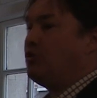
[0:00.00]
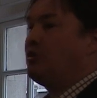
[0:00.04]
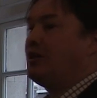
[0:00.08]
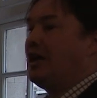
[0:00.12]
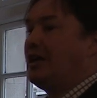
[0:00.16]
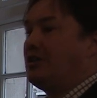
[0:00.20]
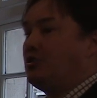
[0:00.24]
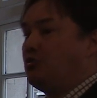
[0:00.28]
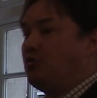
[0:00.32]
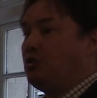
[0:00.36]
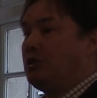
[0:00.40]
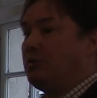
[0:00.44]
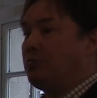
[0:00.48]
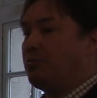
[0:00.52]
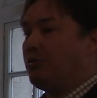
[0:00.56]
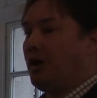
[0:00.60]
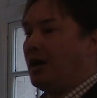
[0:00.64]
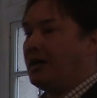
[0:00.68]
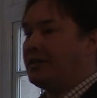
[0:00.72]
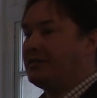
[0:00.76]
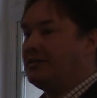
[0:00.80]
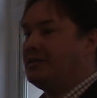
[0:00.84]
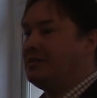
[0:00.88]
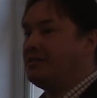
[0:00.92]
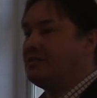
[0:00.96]
you can do in
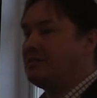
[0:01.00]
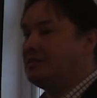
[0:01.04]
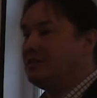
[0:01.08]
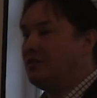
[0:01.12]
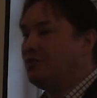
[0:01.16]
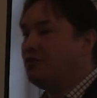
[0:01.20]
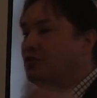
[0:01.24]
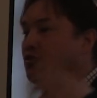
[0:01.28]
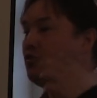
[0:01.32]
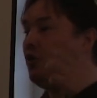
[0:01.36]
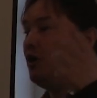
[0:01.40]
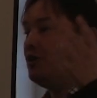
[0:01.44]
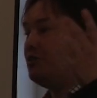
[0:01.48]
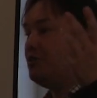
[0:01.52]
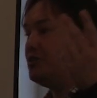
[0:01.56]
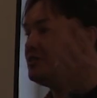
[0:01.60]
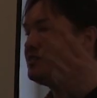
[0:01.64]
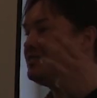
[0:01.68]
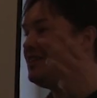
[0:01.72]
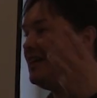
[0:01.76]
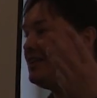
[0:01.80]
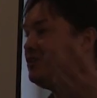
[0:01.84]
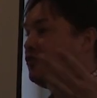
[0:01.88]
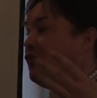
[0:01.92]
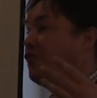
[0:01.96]
practice. If you
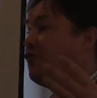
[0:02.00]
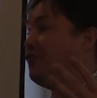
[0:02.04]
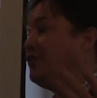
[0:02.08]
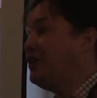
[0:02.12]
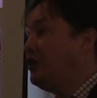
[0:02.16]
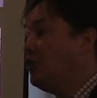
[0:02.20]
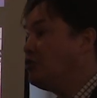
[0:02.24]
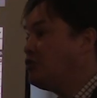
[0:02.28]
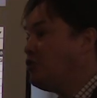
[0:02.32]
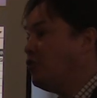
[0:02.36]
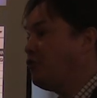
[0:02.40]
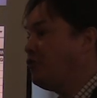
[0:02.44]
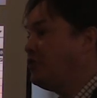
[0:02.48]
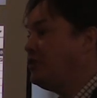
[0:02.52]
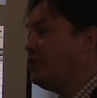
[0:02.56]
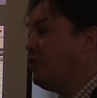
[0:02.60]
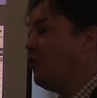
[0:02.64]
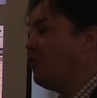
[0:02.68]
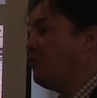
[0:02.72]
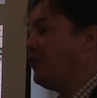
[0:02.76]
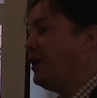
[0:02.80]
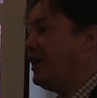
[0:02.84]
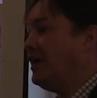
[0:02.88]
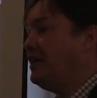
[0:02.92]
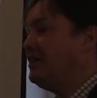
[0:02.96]
understand the philosophy
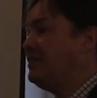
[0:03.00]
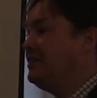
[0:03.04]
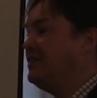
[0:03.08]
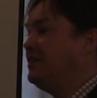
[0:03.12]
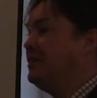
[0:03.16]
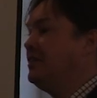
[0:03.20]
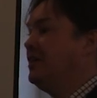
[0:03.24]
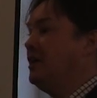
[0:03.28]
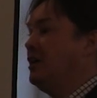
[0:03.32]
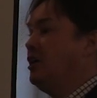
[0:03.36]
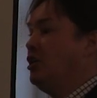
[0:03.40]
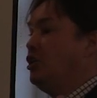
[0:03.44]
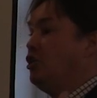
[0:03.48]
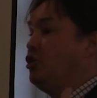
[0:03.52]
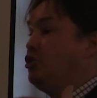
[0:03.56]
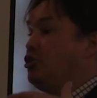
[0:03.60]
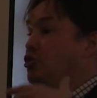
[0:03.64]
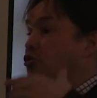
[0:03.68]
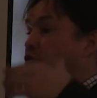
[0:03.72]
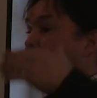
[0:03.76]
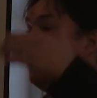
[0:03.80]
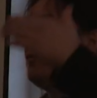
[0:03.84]
of AD, you